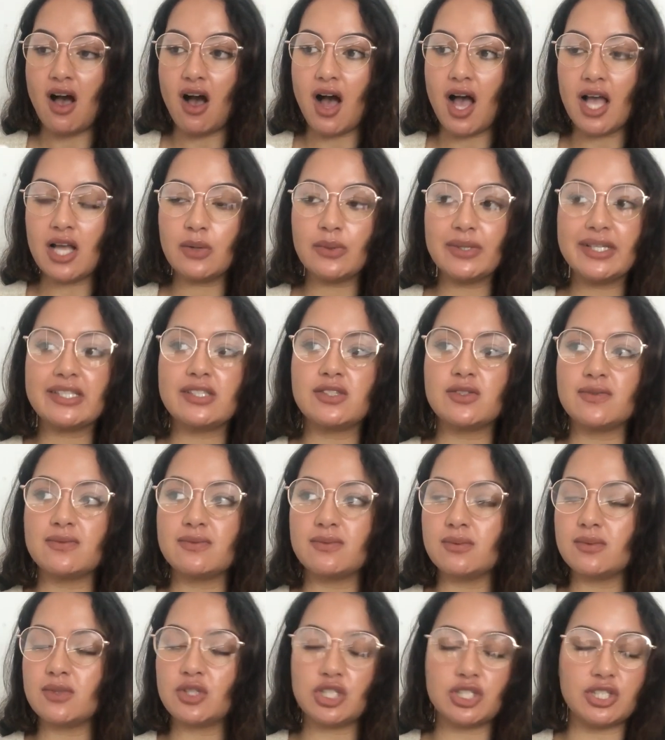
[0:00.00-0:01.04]
I always
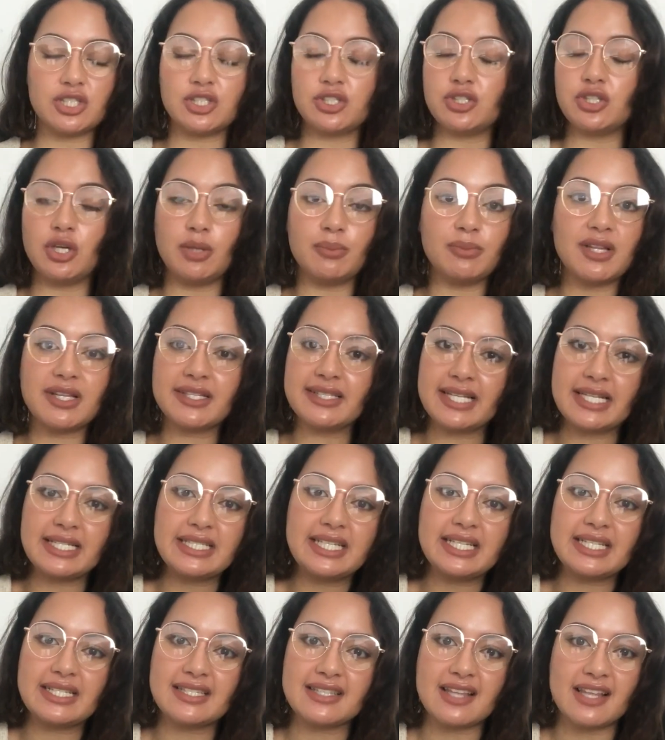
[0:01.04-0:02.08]
just assumed that the
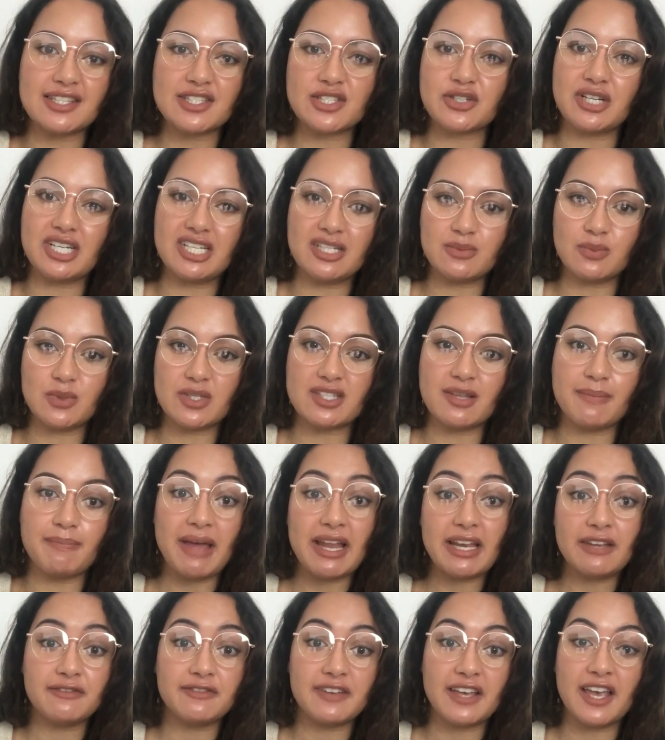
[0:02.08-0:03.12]
tinted sunscreens was the
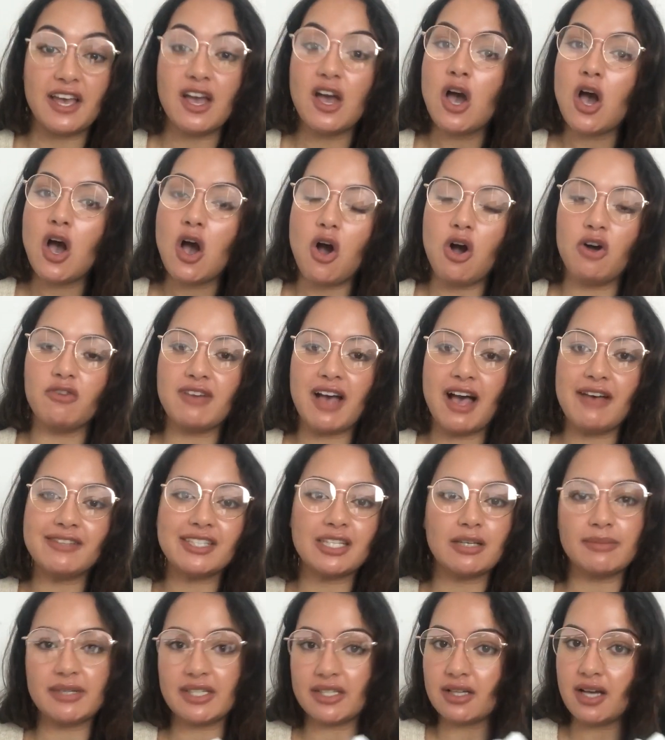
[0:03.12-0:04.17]
benefit of having a
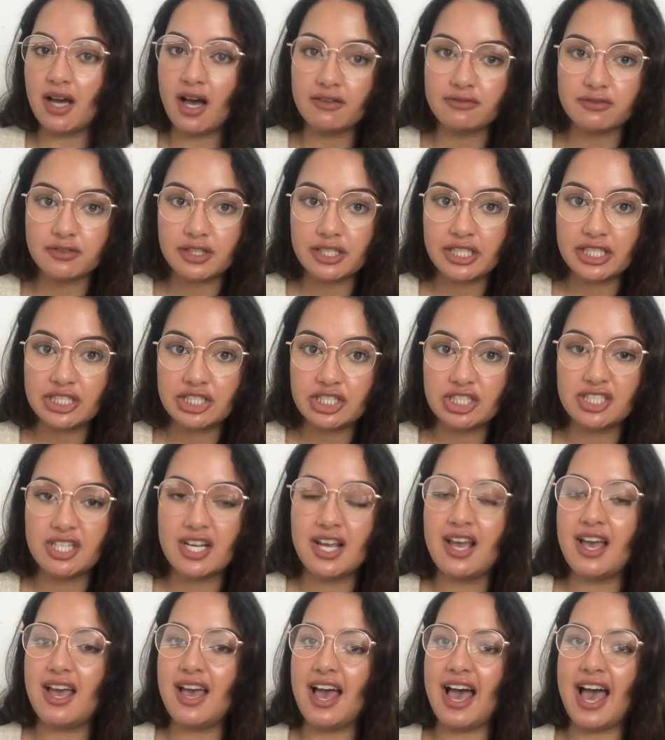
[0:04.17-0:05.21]
bit of coverage,
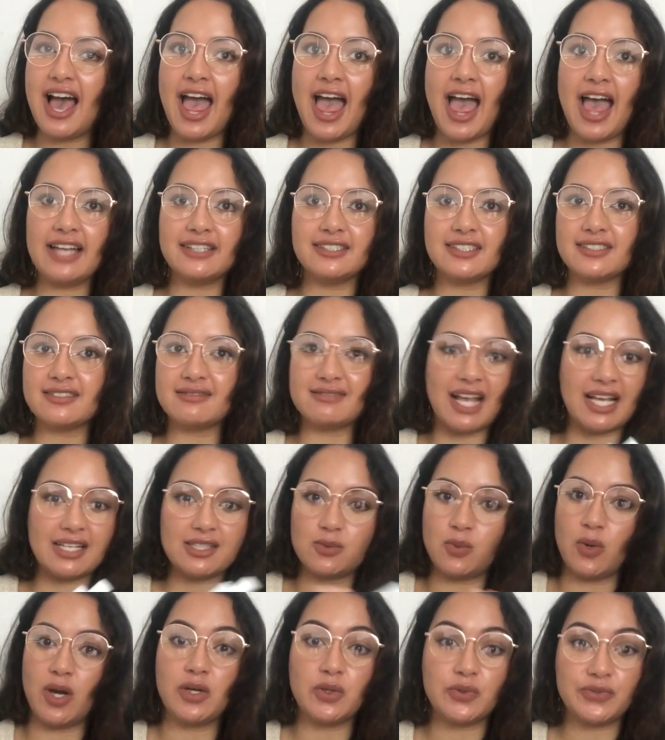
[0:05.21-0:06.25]
and that's
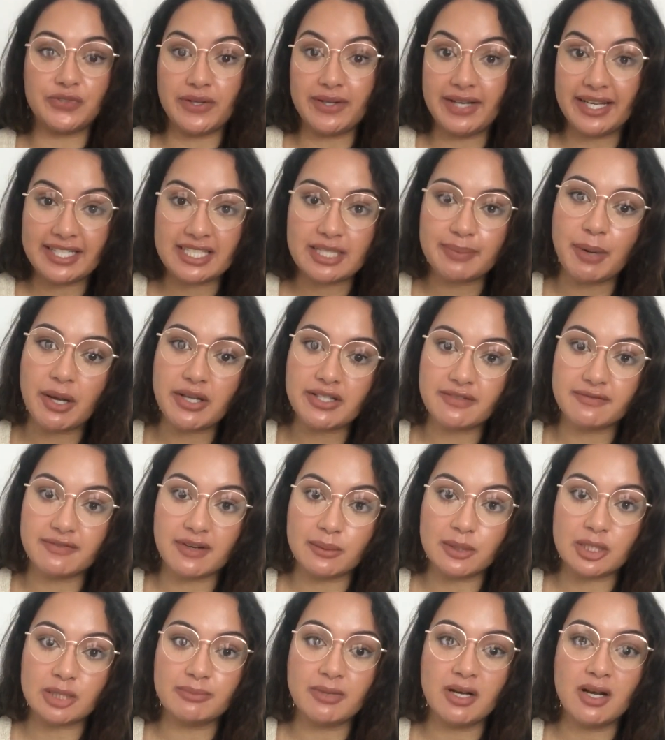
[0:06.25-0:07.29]
what I also linked to
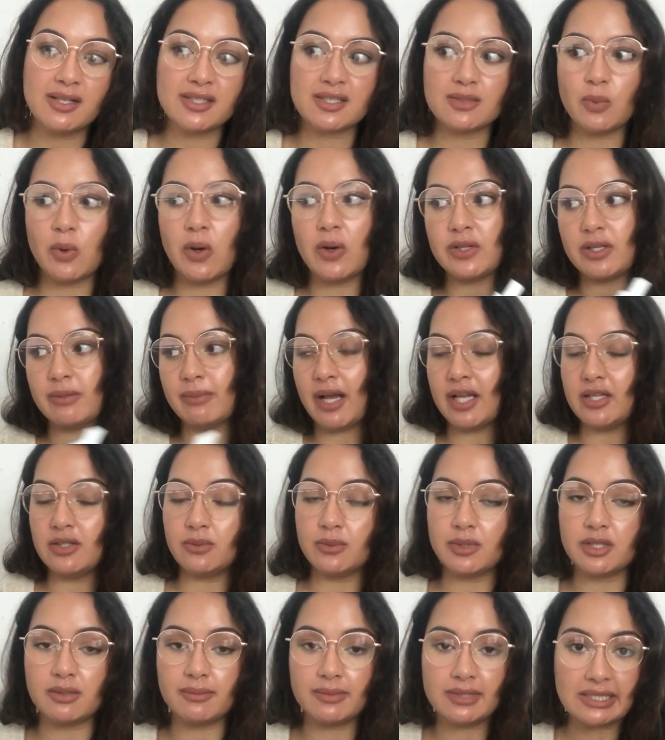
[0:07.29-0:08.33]
post-inflammatory marks. Well, you might not
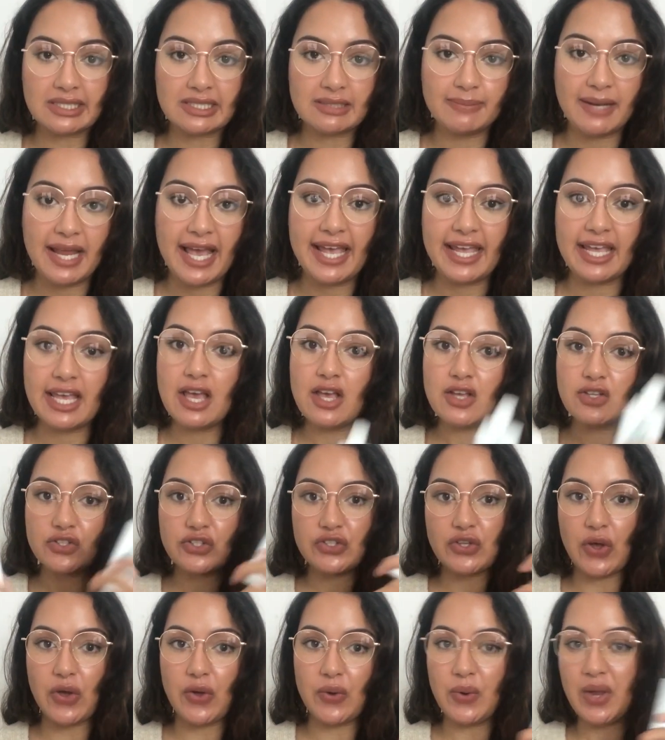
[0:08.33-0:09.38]
want them on display,
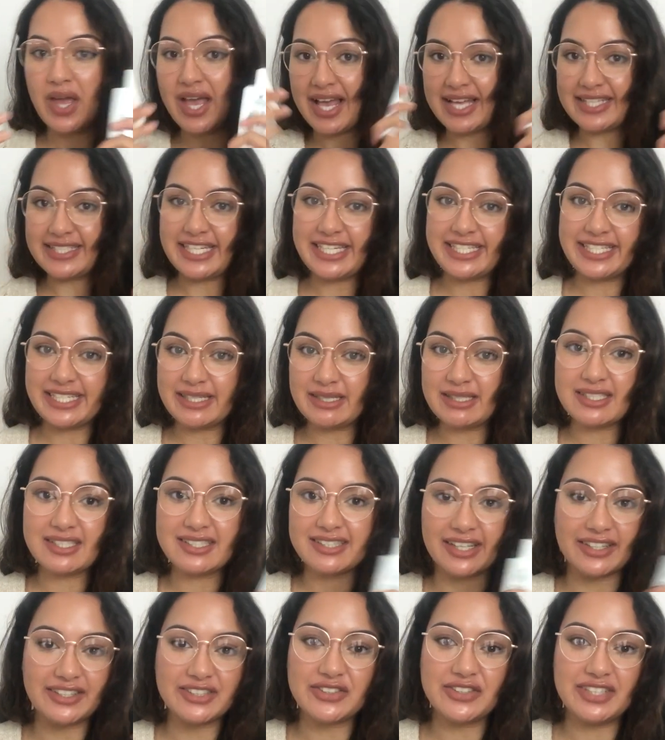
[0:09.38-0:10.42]
so a tinted
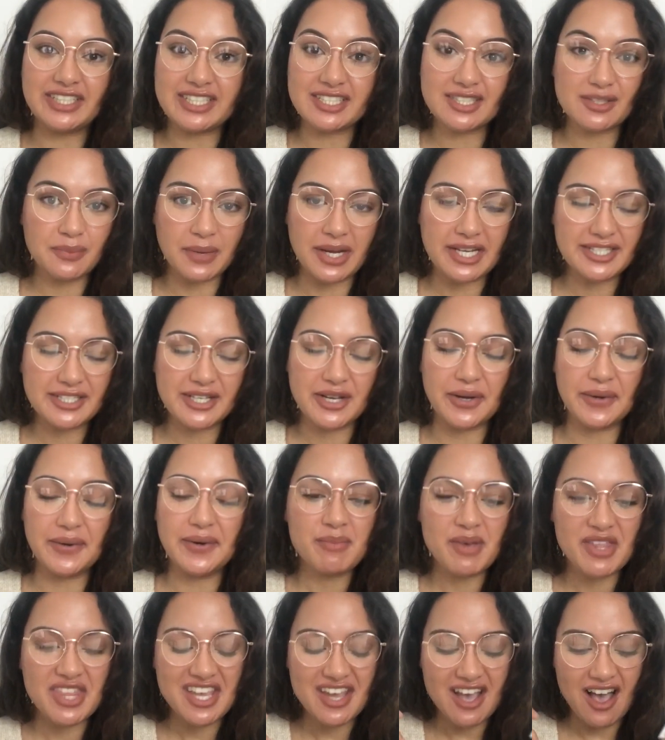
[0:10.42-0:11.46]
sunscreen is the way to go.
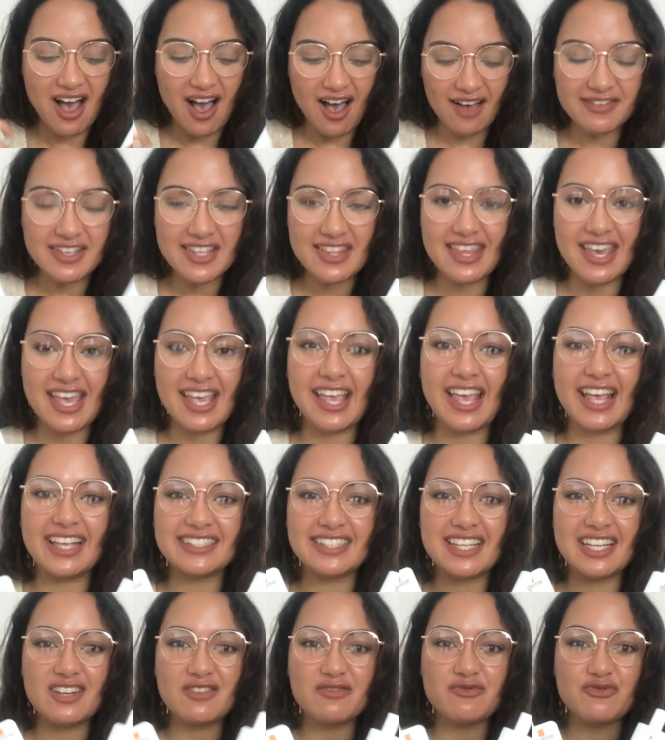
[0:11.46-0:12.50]
But the other thing is
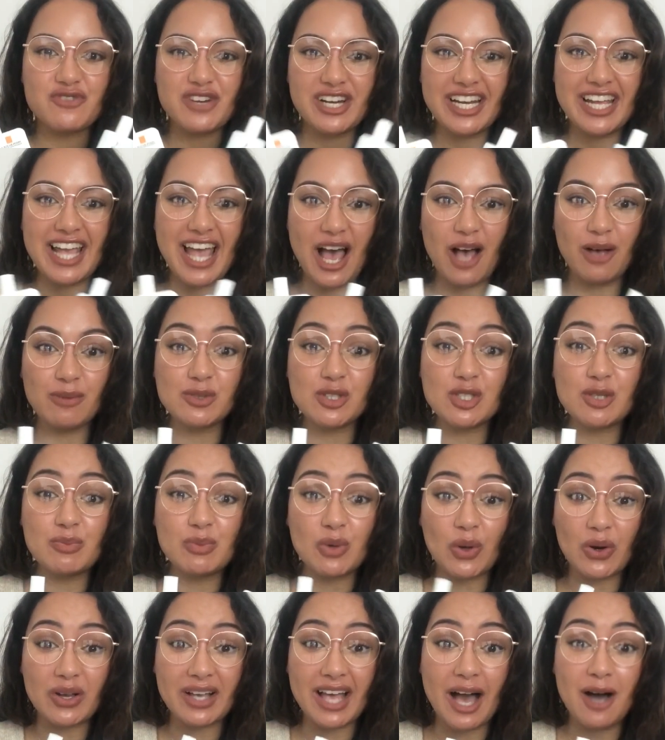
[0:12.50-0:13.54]
that it really helps to
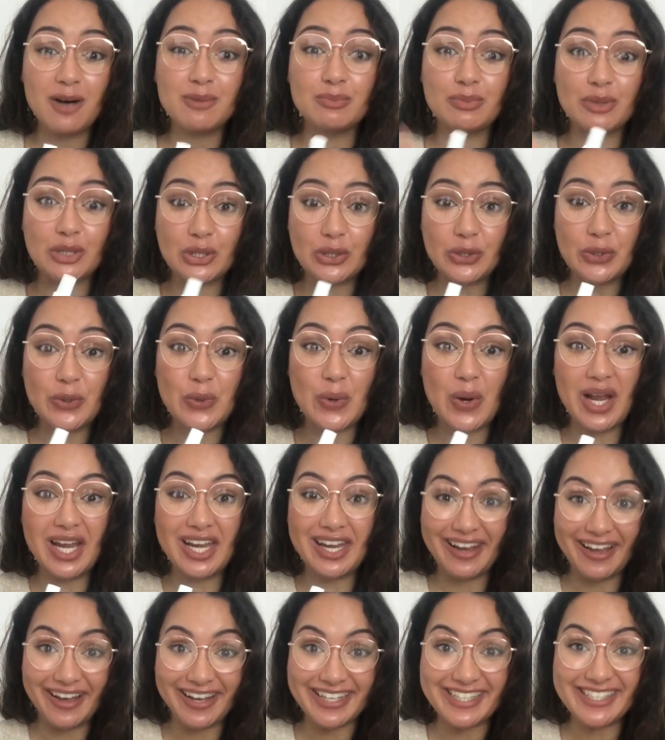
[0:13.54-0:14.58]
block out blue
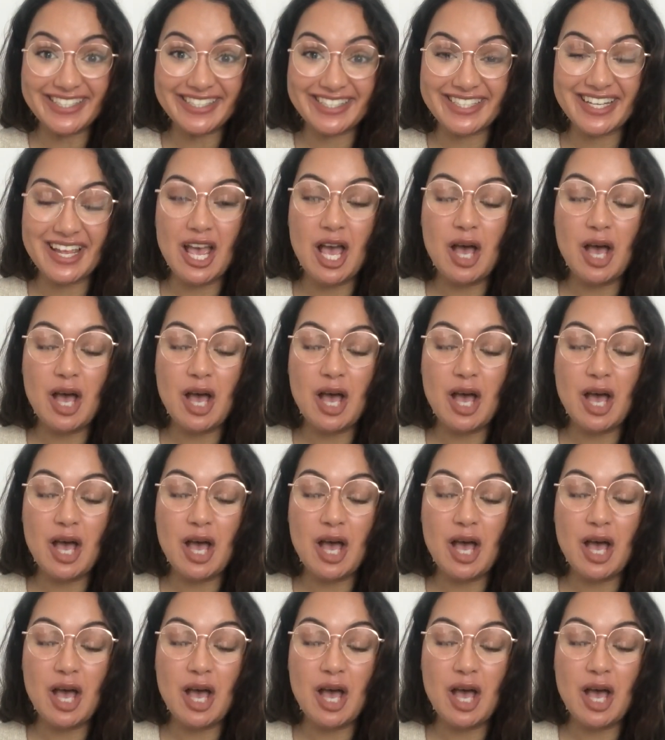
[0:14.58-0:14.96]
light.